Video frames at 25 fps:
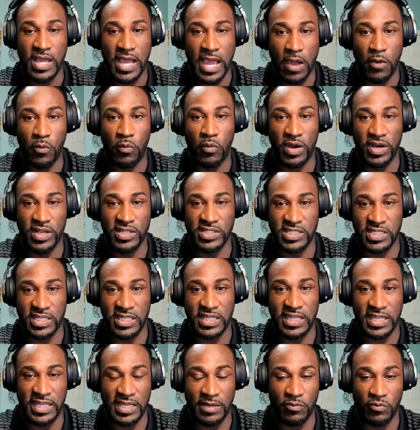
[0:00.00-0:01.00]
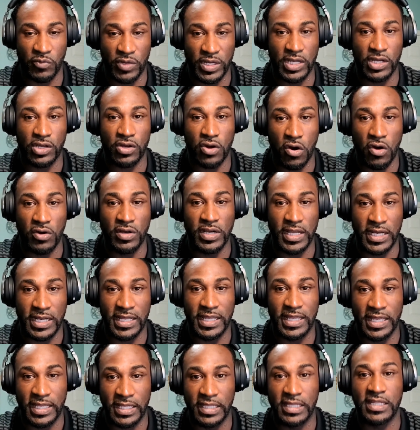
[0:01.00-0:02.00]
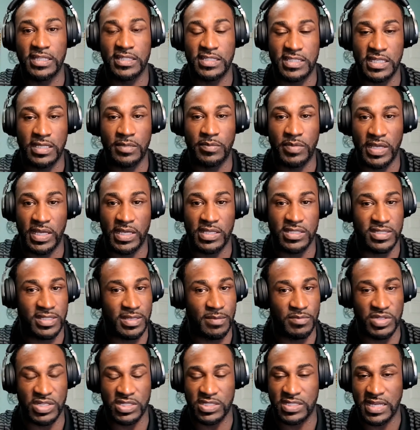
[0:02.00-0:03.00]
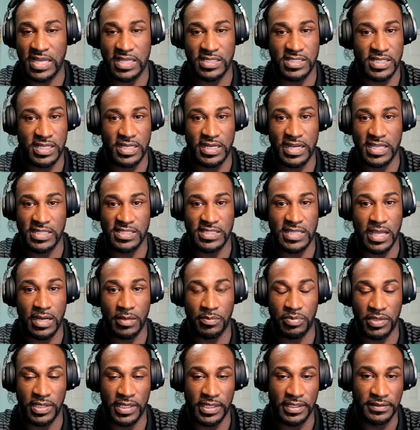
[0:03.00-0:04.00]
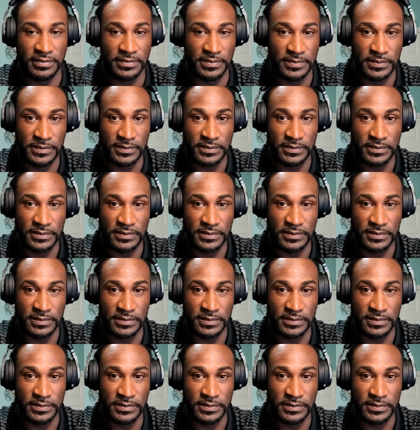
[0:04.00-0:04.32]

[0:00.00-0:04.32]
I want to see him reincarnated in these DBs, and I'm just not seeing that style of play.